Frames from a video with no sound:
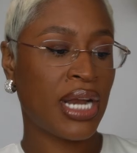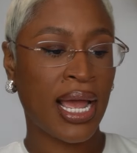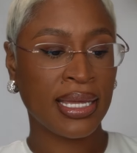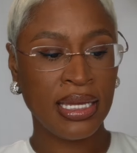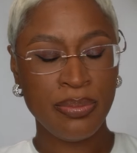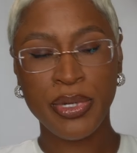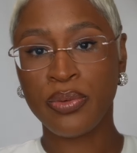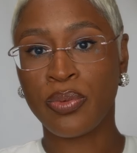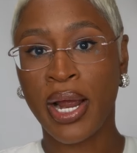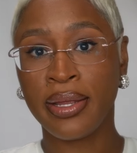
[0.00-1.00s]
I keep it
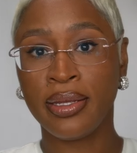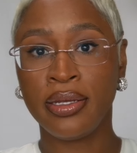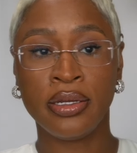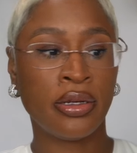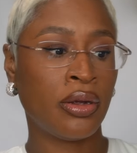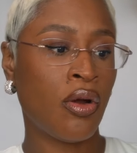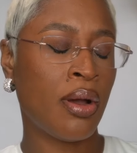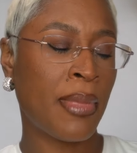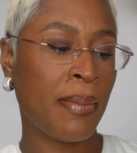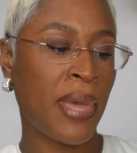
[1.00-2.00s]
right here
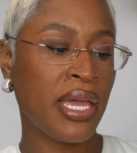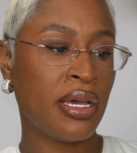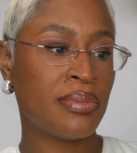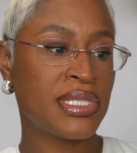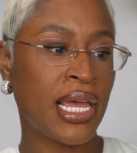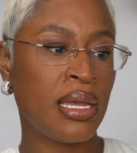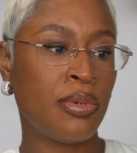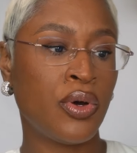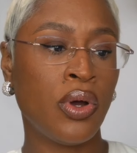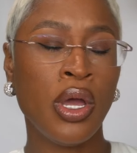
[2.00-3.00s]
on my makeup
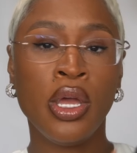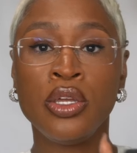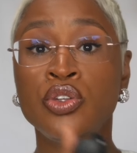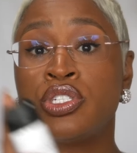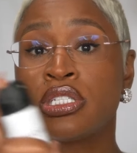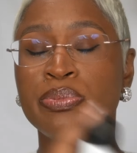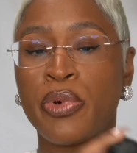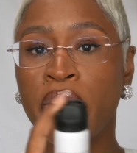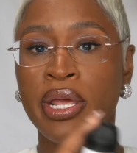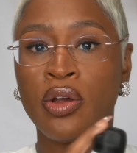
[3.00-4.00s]
table. You just
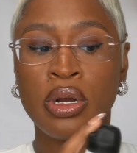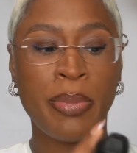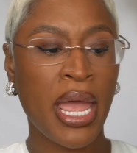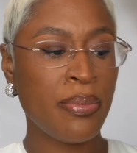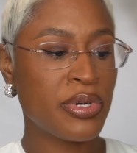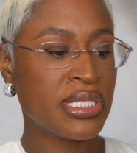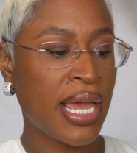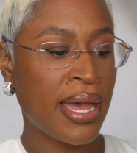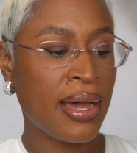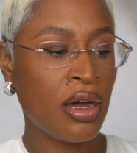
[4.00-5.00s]
spray it on a paper
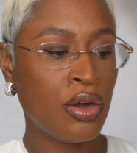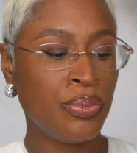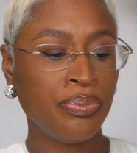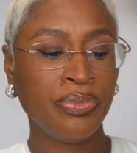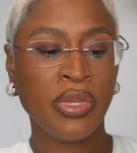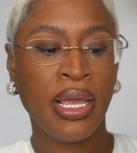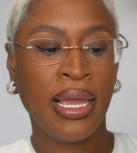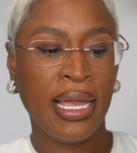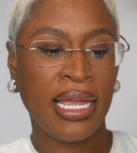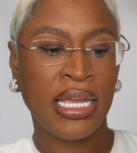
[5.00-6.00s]
towel
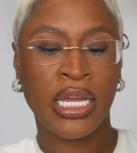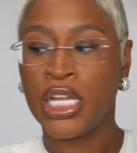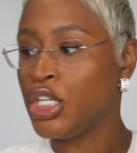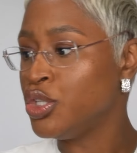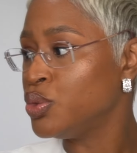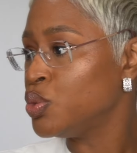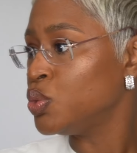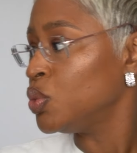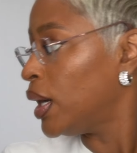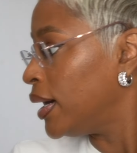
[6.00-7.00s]
and
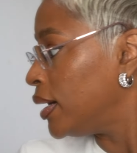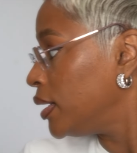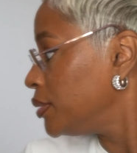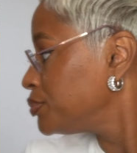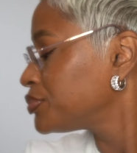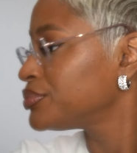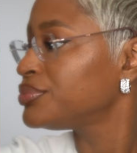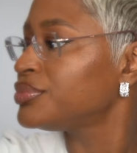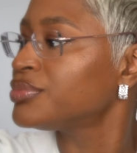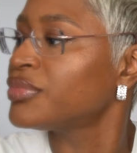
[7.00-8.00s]
you,
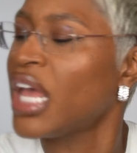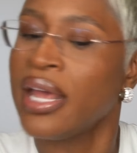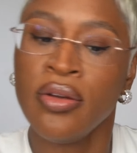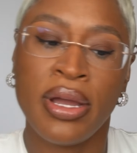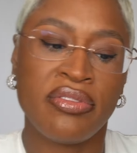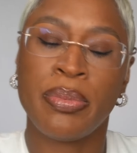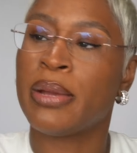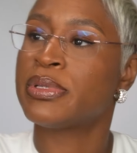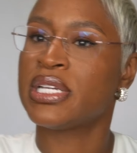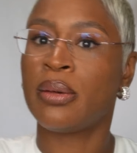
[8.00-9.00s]
I don't have a
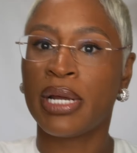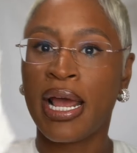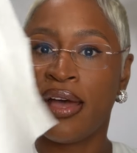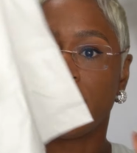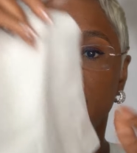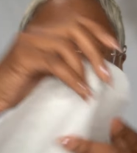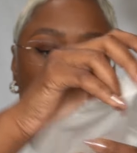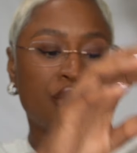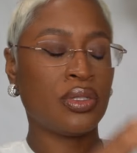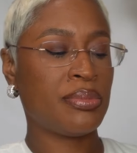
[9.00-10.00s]
paper towel, but I have a
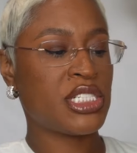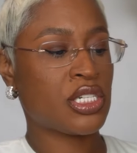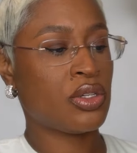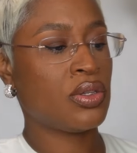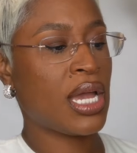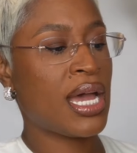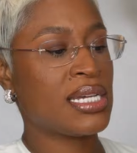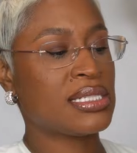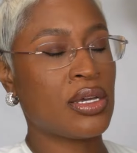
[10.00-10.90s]
tissue. Let me show you guys.